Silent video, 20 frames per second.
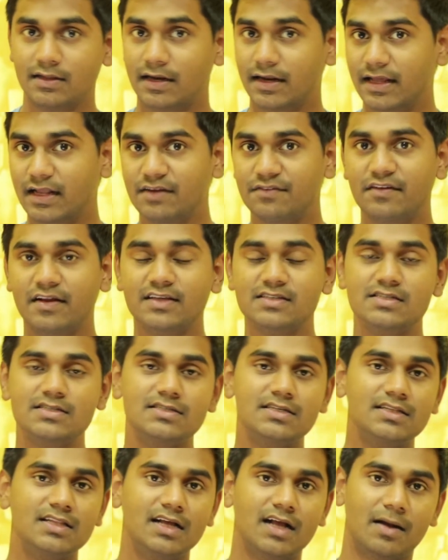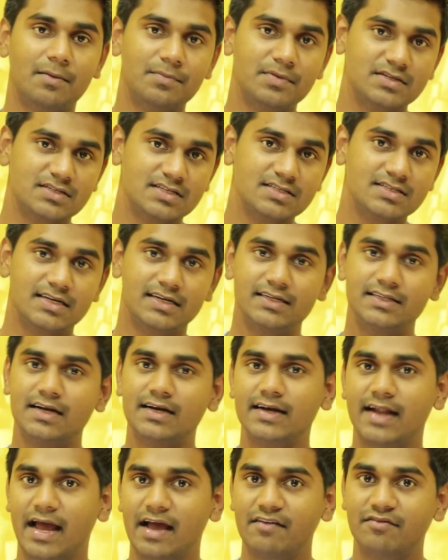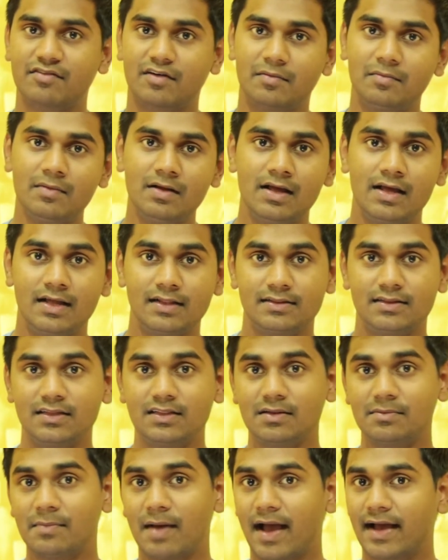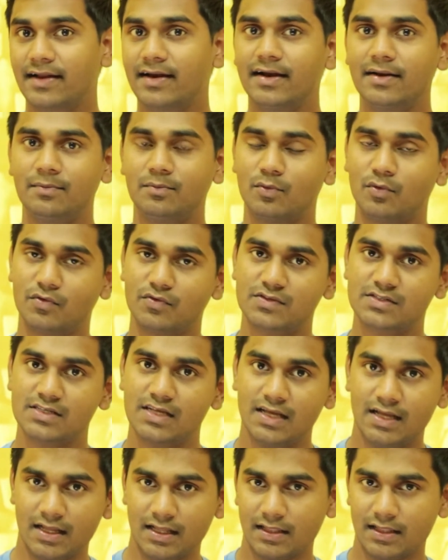the rarefactions and the compressions hit the diaphragm, then the magnet moves.